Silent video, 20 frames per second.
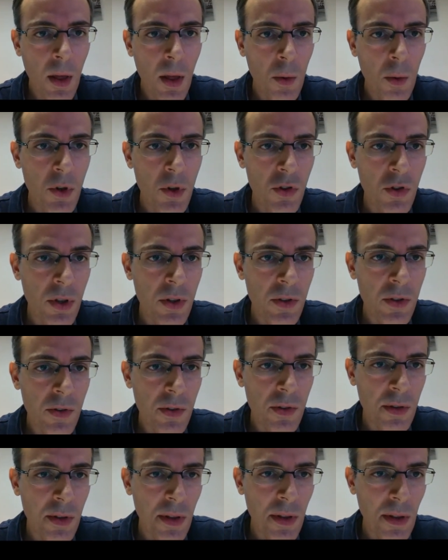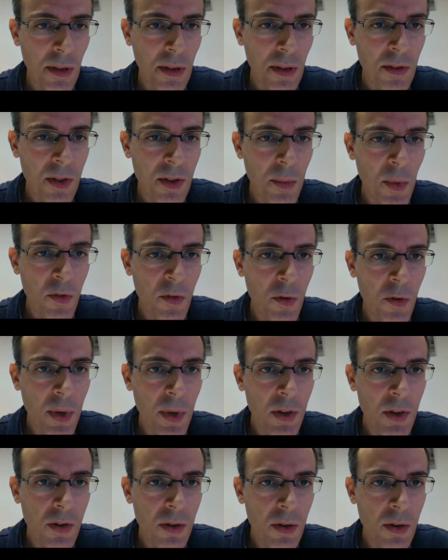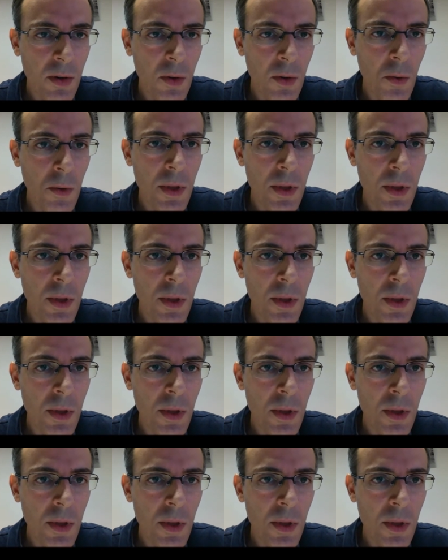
which lists the same information